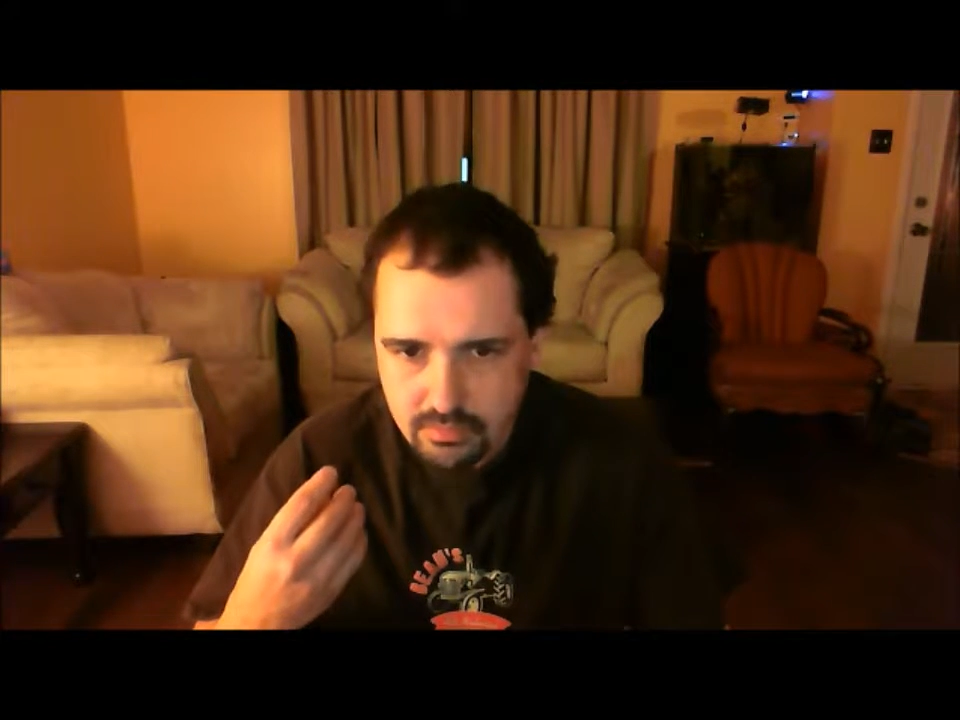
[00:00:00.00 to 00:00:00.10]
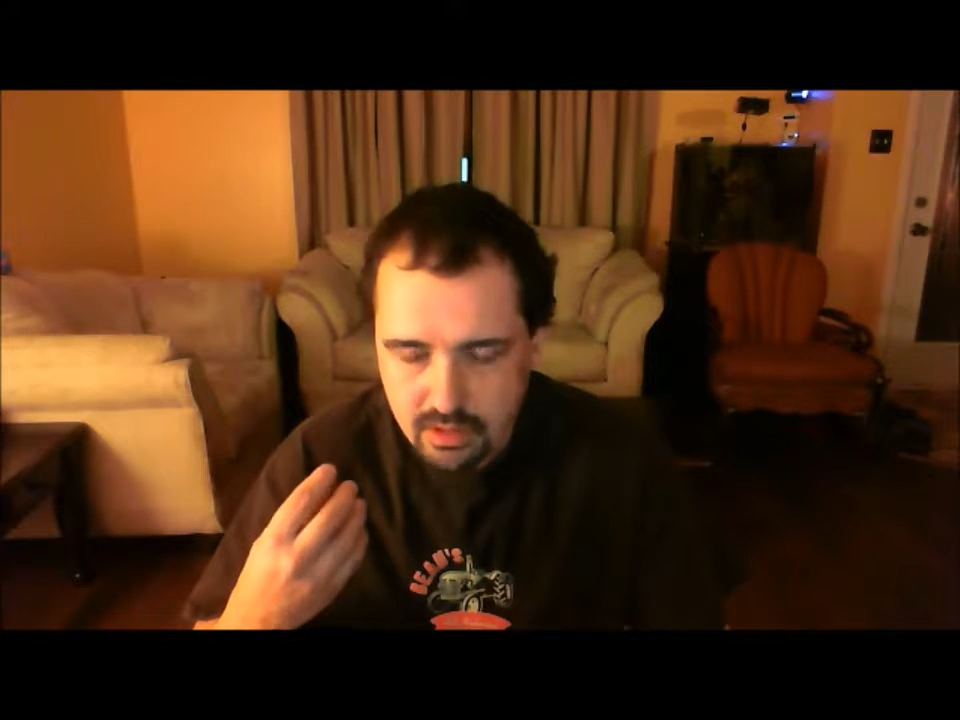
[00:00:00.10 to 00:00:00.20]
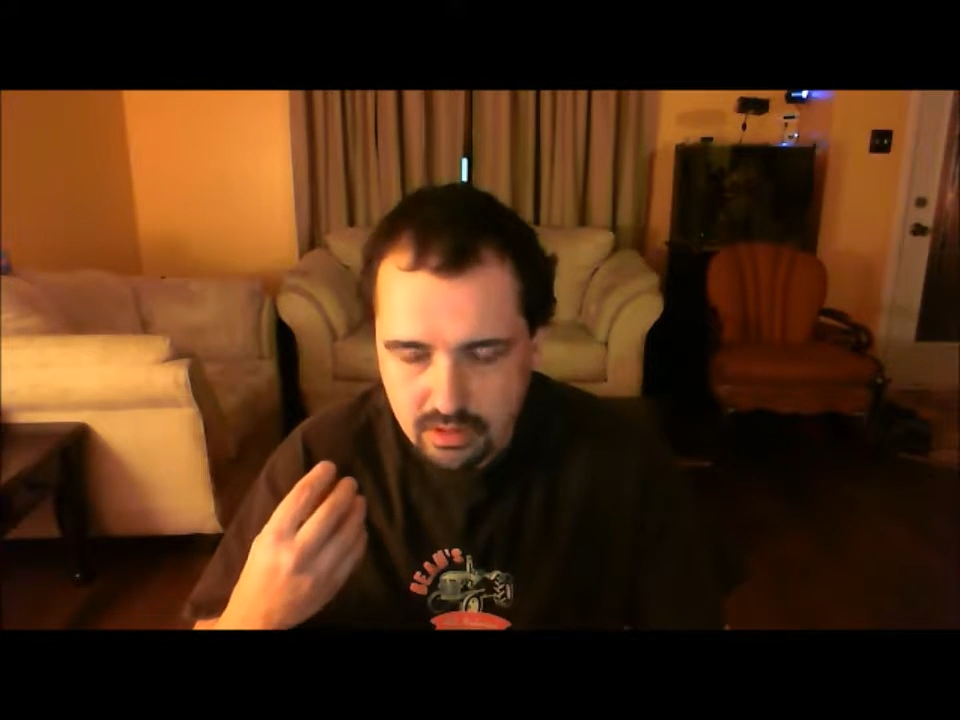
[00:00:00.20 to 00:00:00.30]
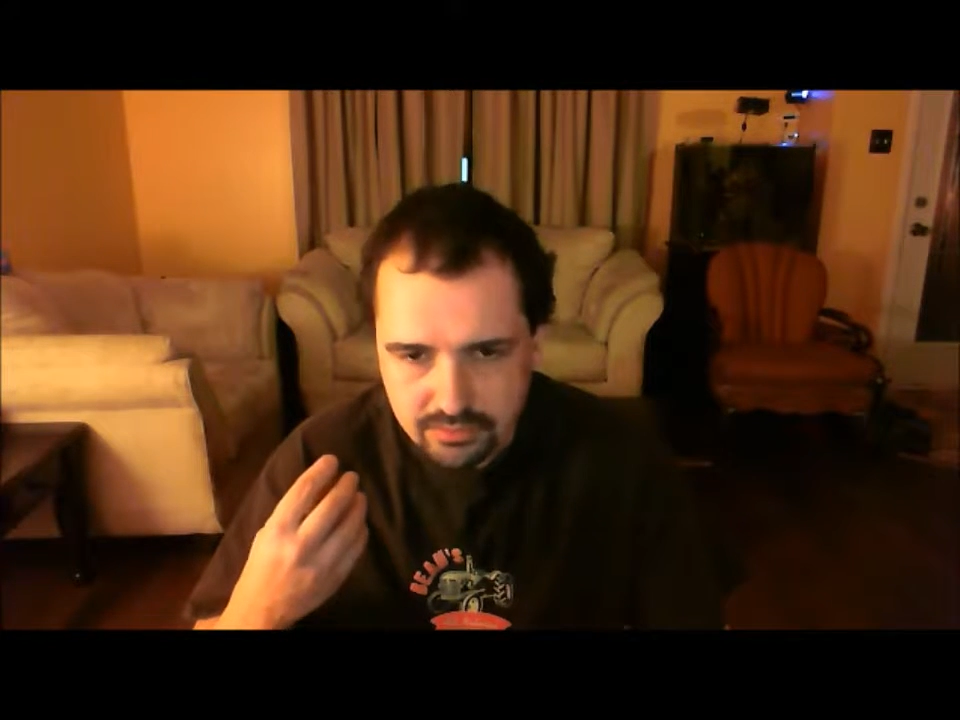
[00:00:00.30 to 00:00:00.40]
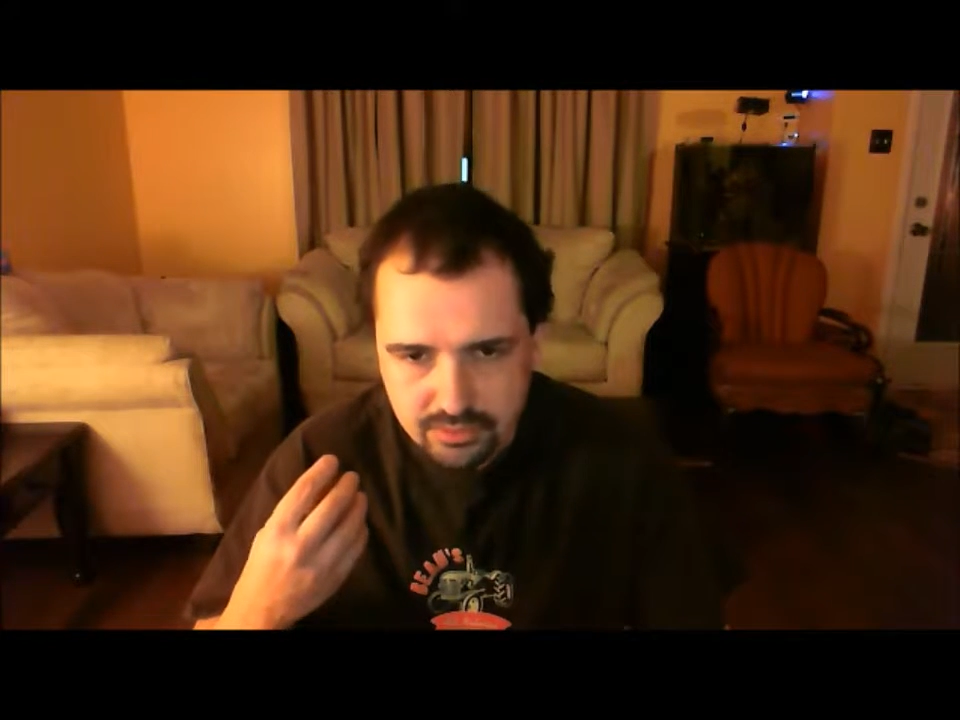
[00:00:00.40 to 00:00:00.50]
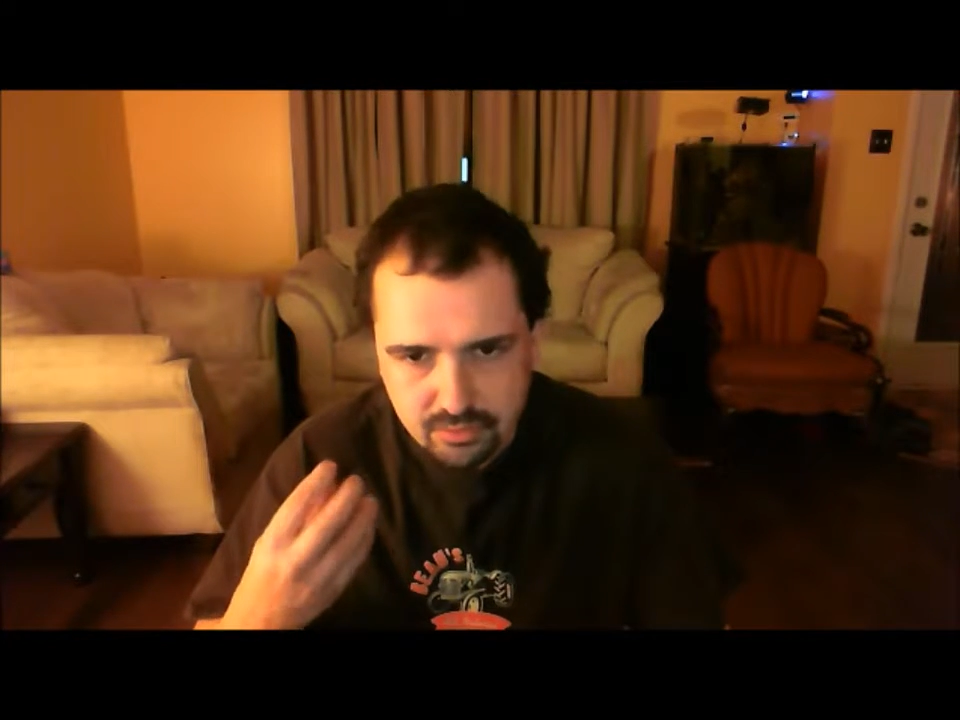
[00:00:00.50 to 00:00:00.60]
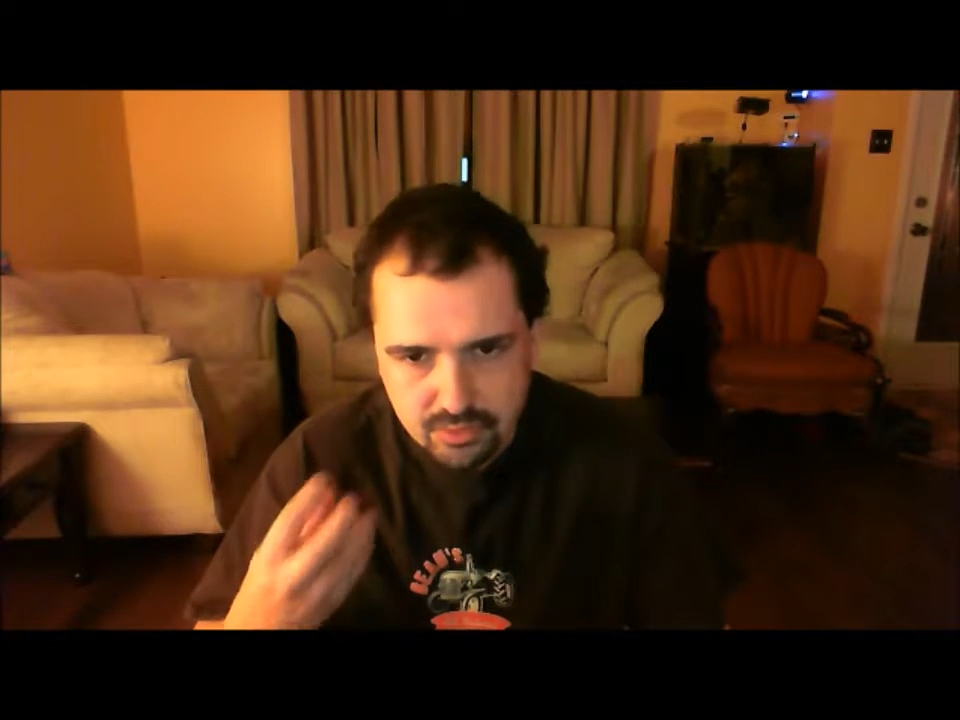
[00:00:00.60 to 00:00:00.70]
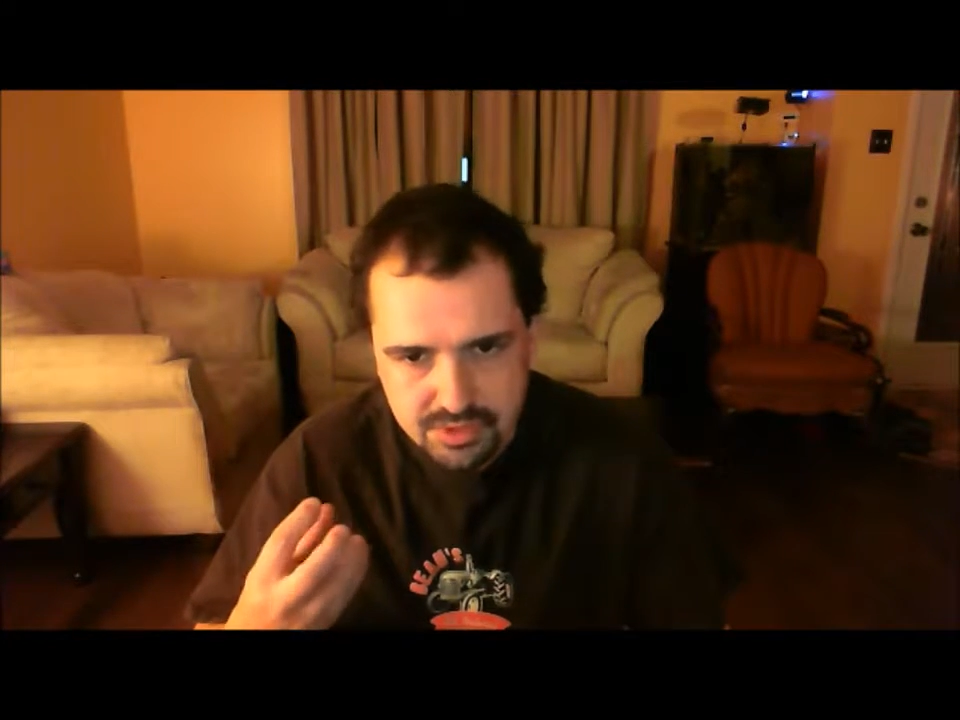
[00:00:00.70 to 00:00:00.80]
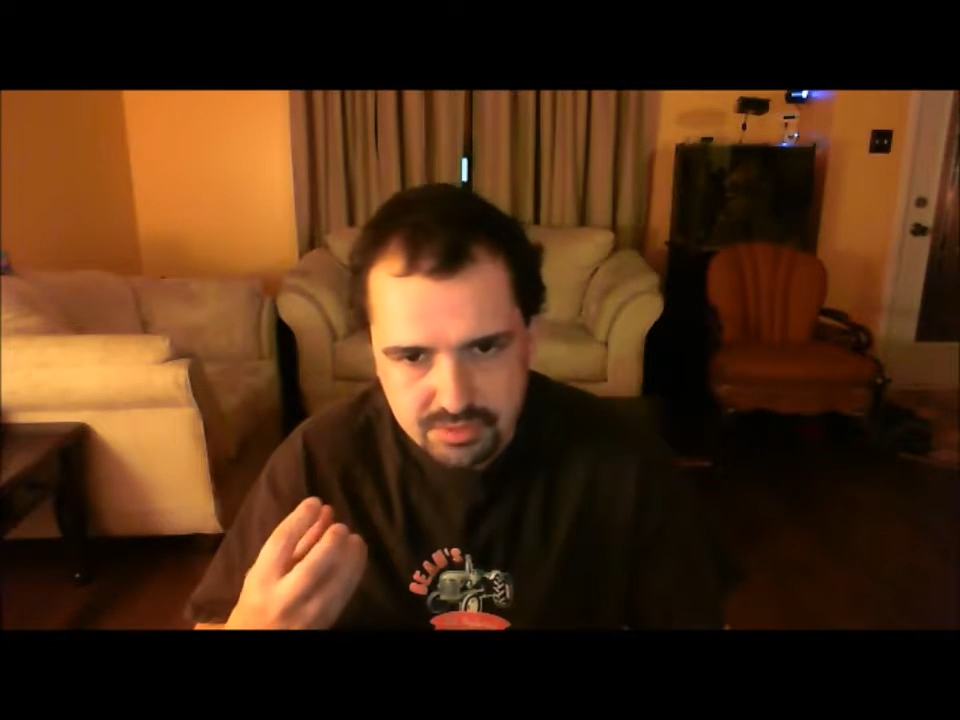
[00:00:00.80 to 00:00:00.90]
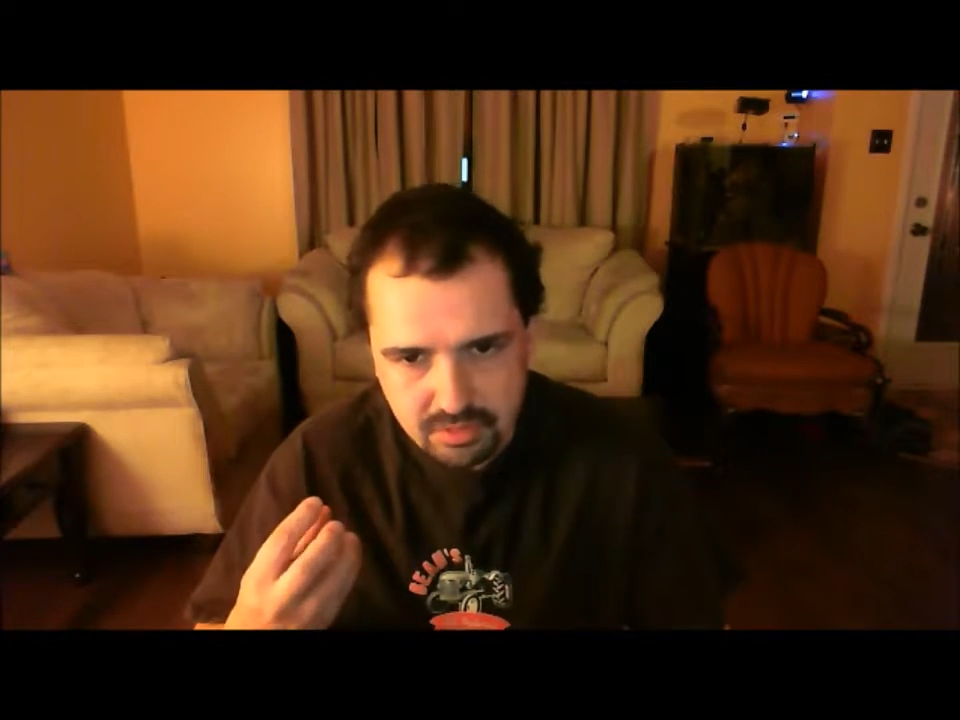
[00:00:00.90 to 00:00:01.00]
of the
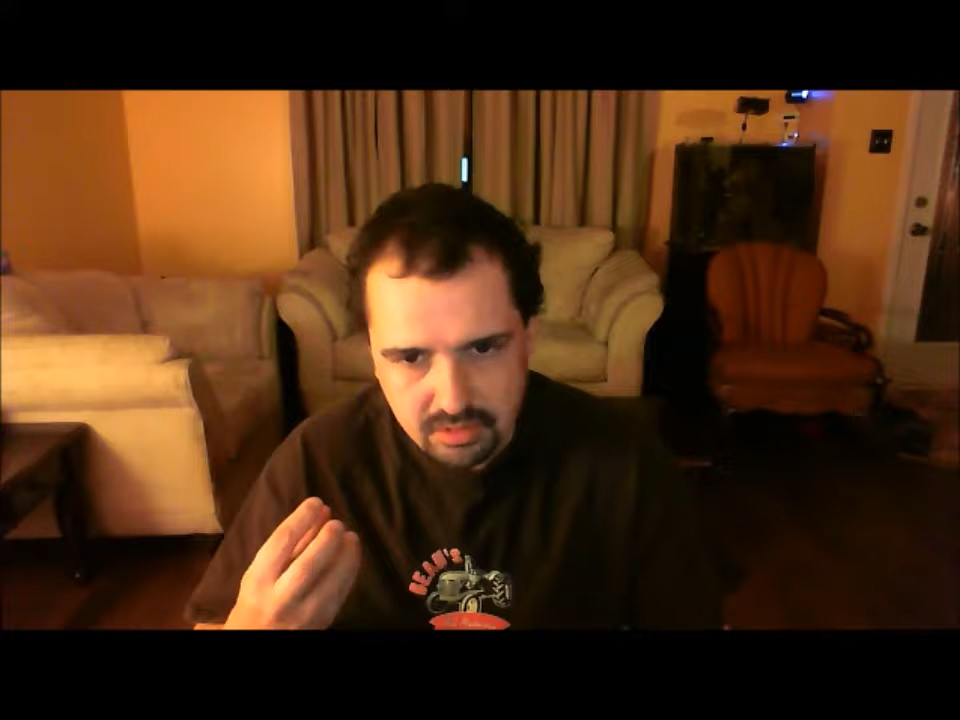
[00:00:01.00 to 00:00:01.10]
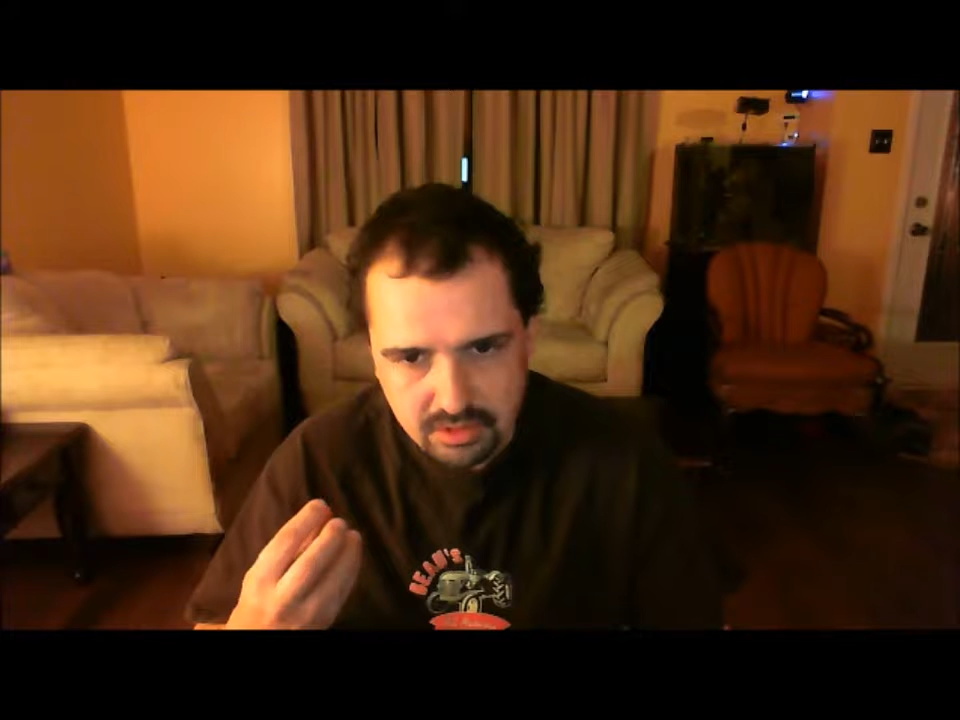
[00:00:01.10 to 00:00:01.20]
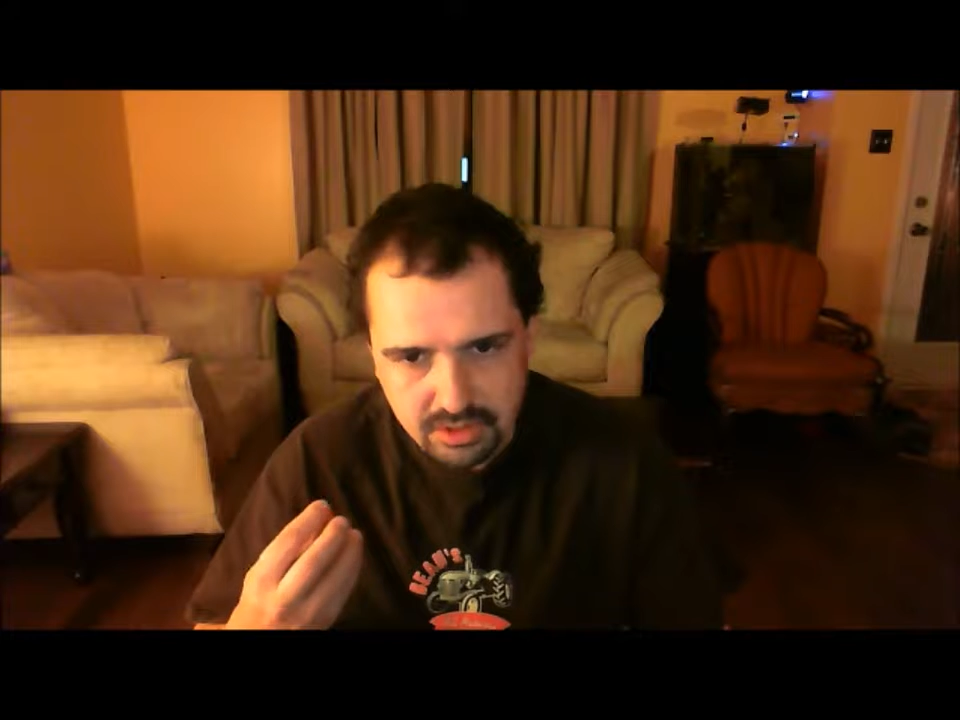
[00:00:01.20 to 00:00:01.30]
roasted barley